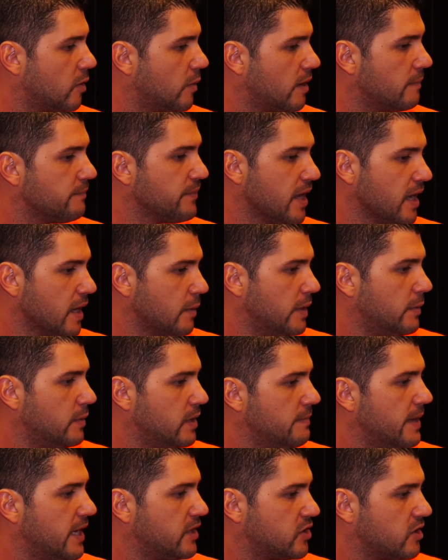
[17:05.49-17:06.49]
where we want
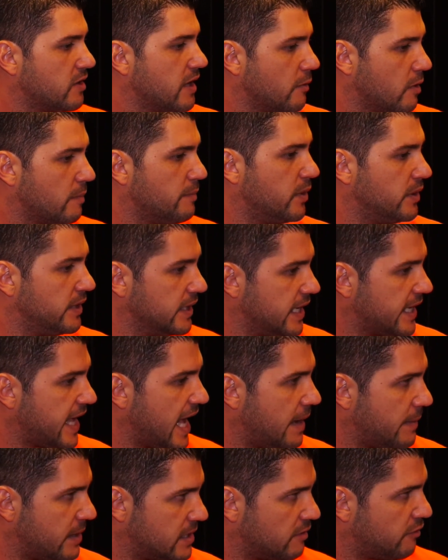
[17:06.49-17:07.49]
to make sure that we're building a
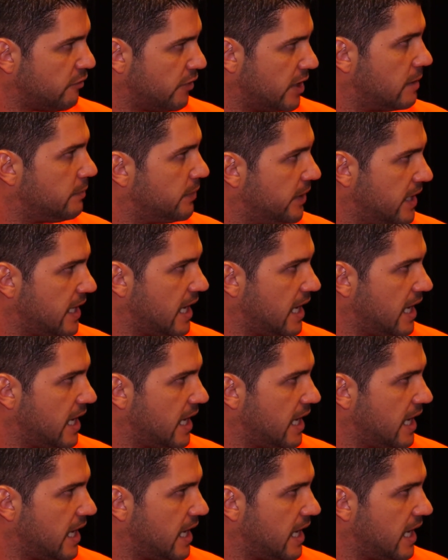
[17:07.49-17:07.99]
game as a free-to-play